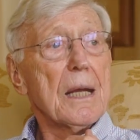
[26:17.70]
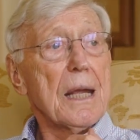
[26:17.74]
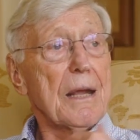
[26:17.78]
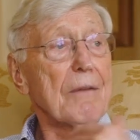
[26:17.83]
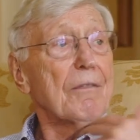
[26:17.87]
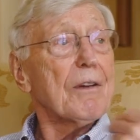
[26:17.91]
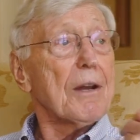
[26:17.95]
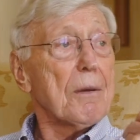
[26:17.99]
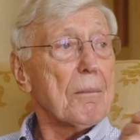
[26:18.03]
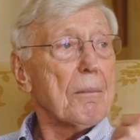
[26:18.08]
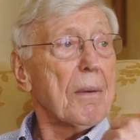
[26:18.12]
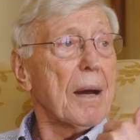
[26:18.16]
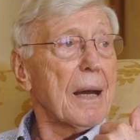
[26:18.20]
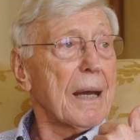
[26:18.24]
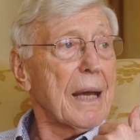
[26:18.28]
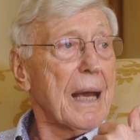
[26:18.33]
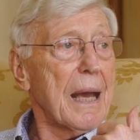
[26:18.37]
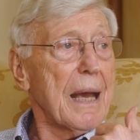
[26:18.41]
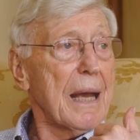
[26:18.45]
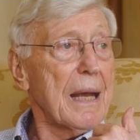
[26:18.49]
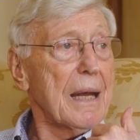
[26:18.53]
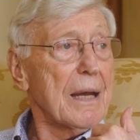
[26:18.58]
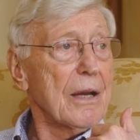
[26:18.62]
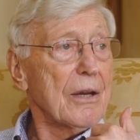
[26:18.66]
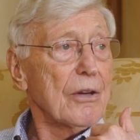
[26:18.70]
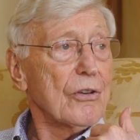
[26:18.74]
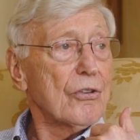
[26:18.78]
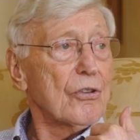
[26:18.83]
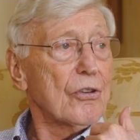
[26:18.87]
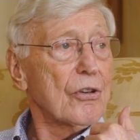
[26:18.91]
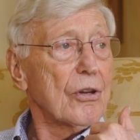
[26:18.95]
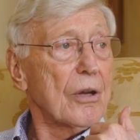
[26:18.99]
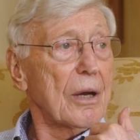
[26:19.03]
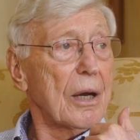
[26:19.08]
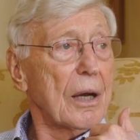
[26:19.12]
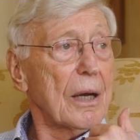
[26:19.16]
Even at my
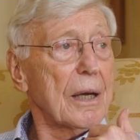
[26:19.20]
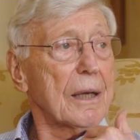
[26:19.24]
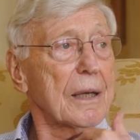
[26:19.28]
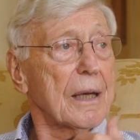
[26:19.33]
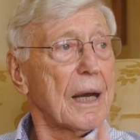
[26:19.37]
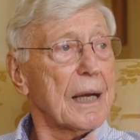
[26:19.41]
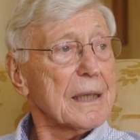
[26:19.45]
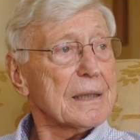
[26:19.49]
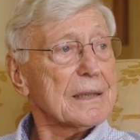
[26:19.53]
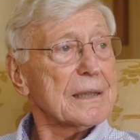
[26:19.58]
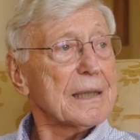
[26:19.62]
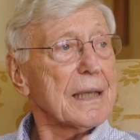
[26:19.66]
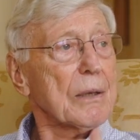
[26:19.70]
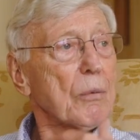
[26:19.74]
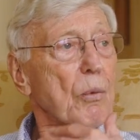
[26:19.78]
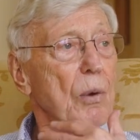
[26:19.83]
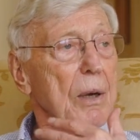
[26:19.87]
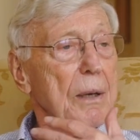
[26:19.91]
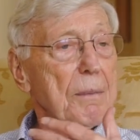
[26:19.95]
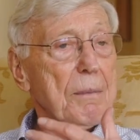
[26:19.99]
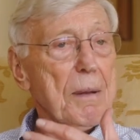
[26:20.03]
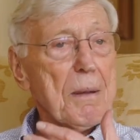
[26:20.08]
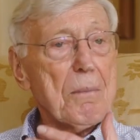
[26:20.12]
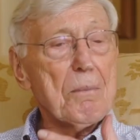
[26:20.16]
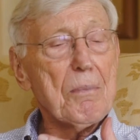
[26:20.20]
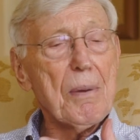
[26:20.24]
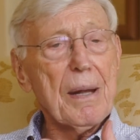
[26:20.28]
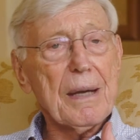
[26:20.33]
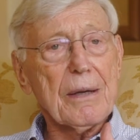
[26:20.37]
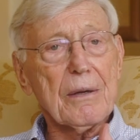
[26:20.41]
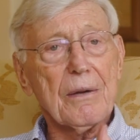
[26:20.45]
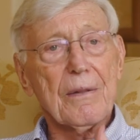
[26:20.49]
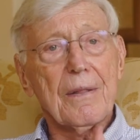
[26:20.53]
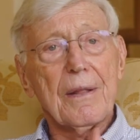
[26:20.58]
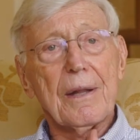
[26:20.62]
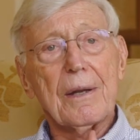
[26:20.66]
age, I constantly want to be
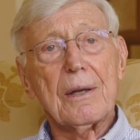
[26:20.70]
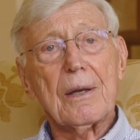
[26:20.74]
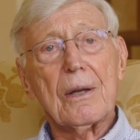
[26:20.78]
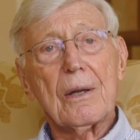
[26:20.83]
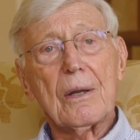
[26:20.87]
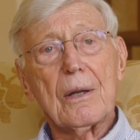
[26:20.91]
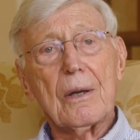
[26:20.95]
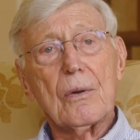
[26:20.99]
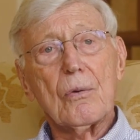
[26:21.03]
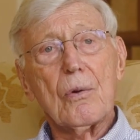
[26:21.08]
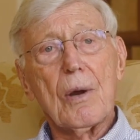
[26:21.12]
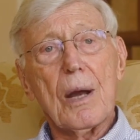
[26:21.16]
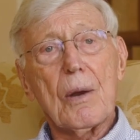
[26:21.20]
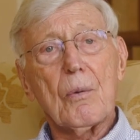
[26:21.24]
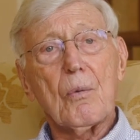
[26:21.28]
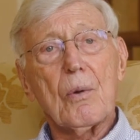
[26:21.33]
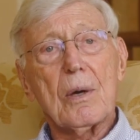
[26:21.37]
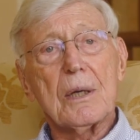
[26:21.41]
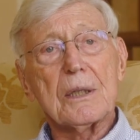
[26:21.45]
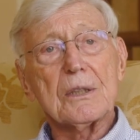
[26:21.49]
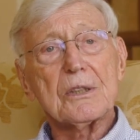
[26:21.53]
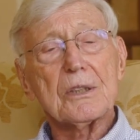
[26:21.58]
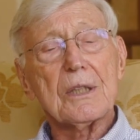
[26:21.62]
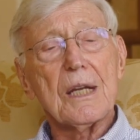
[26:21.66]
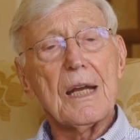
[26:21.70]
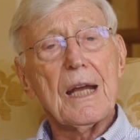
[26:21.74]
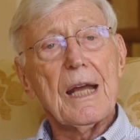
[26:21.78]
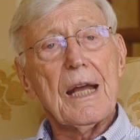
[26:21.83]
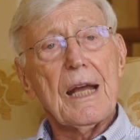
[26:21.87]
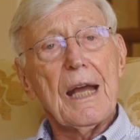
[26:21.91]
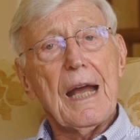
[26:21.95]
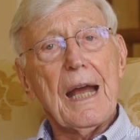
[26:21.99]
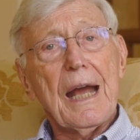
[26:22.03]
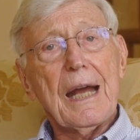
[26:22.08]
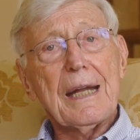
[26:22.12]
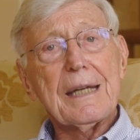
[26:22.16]
better than who I was.
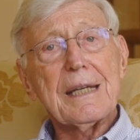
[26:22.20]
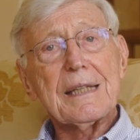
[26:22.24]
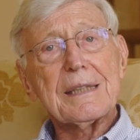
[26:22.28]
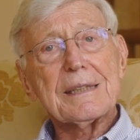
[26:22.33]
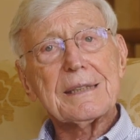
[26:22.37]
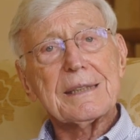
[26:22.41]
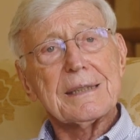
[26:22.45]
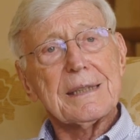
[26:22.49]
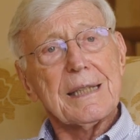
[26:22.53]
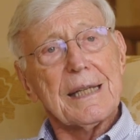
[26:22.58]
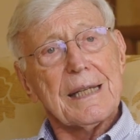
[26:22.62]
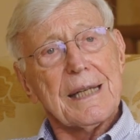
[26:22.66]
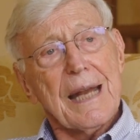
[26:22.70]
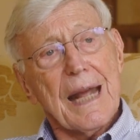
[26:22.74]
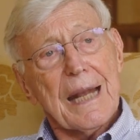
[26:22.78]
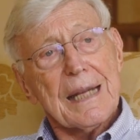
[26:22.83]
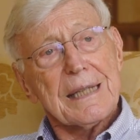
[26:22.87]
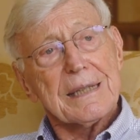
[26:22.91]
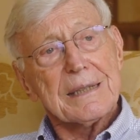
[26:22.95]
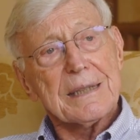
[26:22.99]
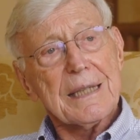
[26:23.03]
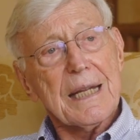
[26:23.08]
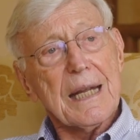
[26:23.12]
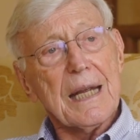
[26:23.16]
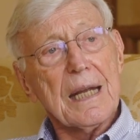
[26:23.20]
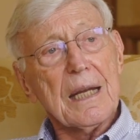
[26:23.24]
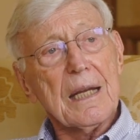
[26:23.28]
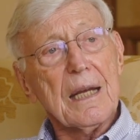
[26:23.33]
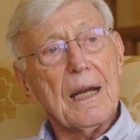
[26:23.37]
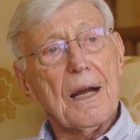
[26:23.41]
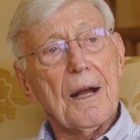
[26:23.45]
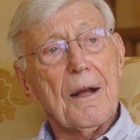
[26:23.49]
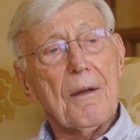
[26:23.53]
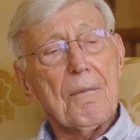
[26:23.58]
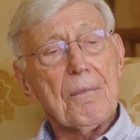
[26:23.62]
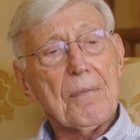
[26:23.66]
And this, the next
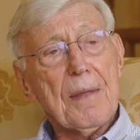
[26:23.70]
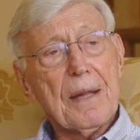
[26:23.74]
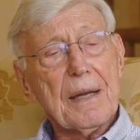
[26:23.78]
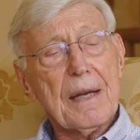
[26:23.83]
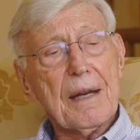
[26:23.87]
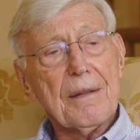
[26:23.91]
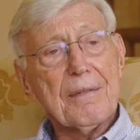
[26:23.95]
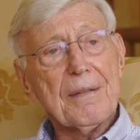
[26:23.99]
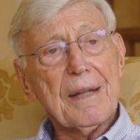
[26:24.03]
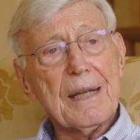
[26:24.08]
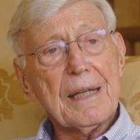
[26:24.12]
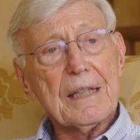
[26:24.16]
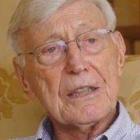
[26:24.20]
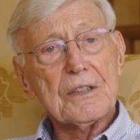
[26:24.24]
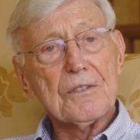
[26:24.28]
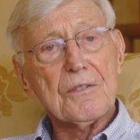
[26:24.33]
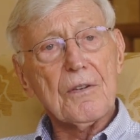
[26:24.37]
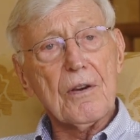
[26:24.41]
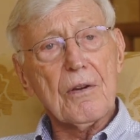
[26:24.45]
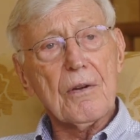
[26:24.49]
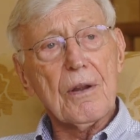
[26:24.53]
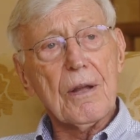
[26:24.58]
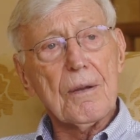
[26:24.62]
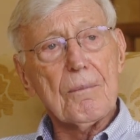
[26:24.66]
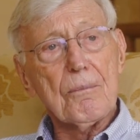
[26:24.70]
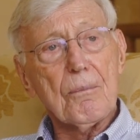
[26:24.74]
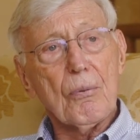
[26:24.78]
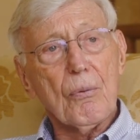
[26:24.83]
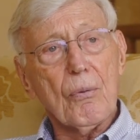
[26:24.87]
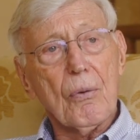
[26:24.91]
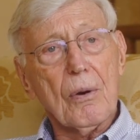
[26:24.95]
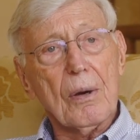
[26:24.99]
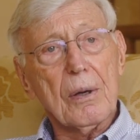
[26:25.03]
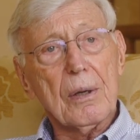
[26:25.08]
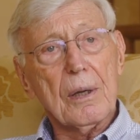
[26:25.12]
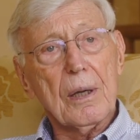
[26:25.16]
thing that I think is very
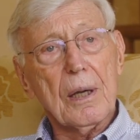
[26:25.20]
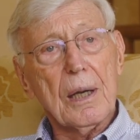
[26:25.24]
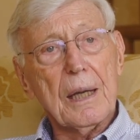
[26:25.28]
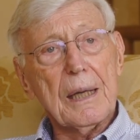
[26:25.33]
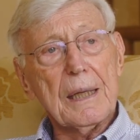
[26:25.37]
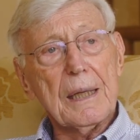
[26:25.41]
important